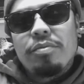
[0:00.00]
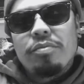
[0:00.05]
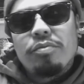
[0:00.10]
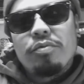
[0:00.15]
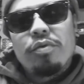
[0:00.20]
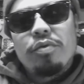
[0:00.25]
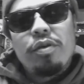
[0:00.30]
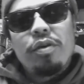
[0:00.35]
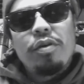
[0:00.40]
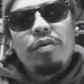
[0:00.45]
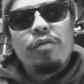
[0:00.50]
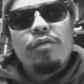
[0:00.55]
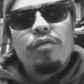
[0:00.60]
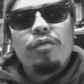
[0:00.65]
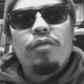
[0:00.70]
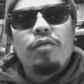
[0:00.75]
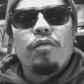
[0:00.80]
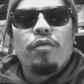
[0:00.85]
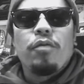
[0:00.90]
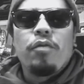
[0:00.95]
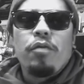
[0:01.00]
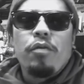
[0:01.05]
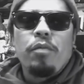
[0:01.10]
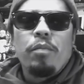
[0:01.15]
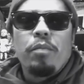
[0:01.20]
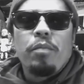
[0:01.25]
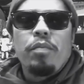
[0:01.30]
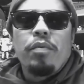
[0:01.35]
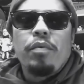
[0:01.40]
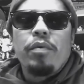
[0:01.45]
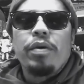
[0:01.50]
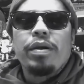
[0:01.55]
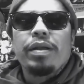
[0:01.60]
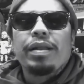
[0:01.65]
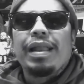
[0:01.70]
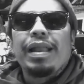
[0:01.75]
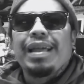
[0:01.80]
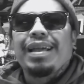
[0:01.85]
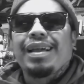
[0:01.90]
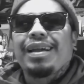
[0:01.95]
3 or 4 point.
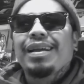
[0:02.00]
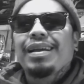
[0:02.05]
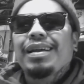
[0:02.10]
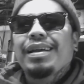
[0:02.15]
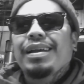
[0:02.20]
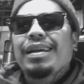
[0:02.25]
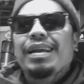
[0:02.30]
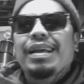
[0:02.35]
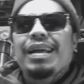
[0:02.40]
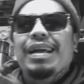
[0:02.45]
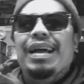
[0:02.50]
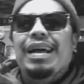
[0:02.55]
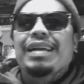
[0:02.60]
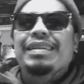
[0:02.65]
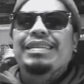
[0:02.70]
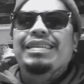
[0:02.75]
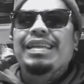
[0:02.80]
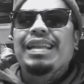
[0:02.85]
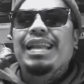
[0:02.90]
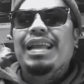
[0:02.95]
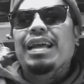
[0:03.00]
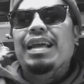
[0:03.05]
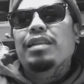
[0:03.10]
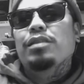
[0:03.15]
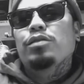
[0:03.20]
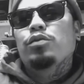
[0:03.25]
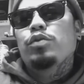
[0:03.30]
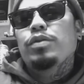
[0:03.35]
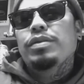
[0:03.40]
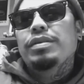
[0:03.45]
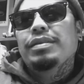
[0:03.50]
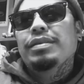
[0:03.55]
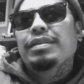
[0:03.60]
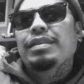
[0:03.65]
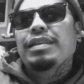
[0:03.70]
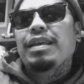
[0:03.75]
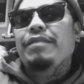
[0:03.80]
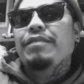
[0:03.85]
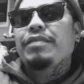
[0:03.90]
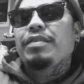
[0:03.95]
Like, I see like a
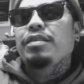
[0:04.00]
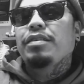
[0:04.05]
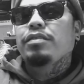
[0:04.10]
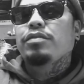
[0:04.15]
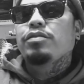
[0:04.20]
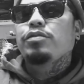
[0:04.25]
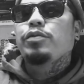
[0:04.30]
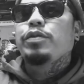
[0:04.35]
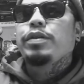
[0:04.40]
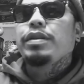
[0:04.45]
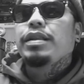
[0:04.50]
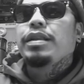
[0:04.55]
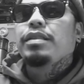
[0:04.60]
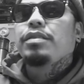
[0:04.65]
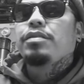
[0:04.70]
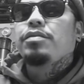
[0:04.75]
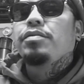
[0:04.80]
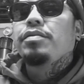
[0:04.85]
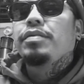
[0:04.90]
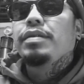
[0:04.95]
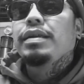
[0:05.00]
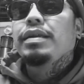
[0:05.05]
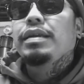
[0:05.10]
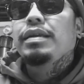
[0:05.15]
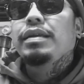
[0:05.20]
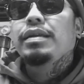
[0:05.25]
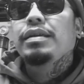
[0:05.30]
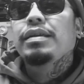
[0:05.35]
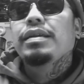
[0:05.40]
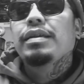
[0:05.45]
27 to 23